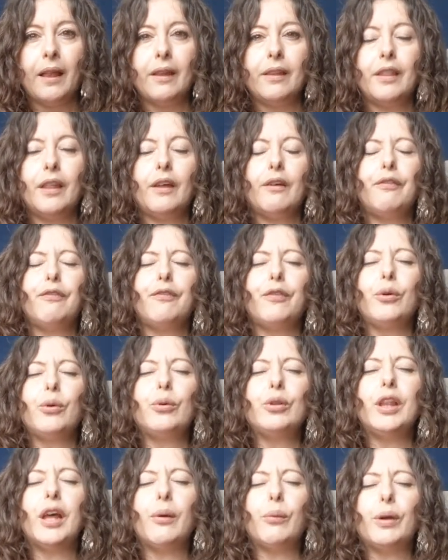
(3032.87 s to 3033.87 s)
The
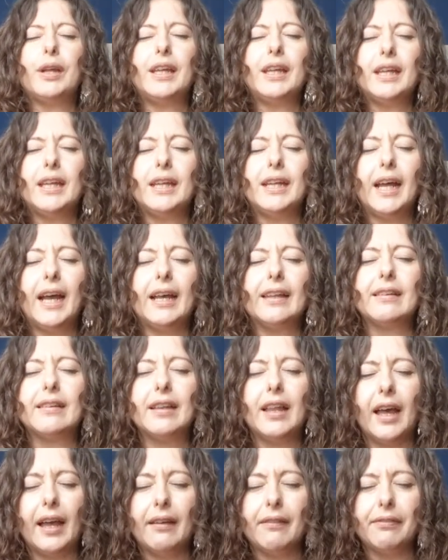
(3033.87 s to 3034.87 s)
food that we eat has
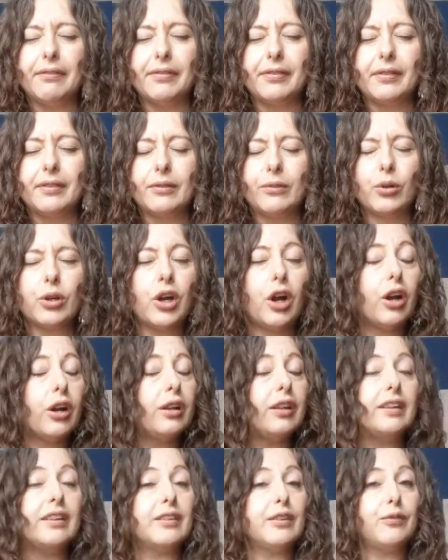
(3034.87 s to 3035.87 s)
life,
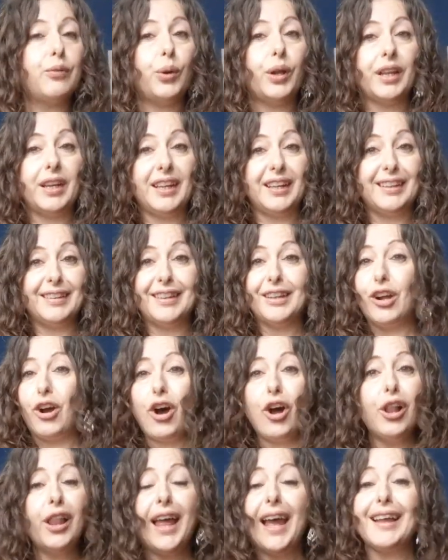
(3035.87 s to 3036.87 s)
regardless of what it is. It's
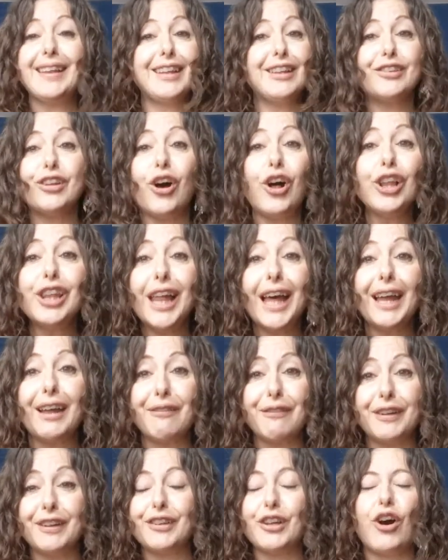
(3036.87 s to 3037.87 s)
all life.
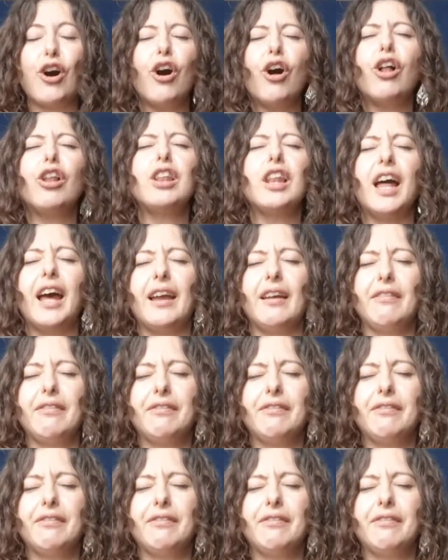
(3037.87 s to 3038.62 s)
It's all life.